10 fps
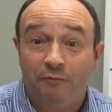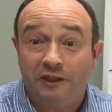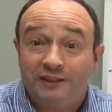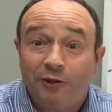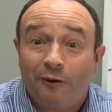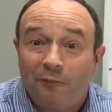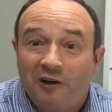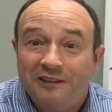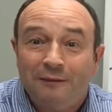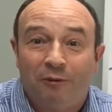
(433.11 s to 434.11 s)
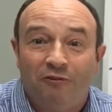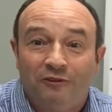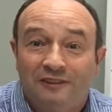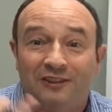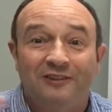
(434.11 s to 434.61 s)
But it's your bockety
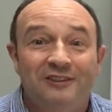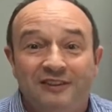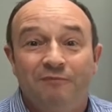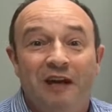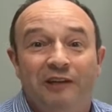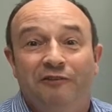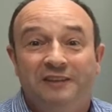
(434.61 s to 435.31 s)
puffin, so it doesn't matter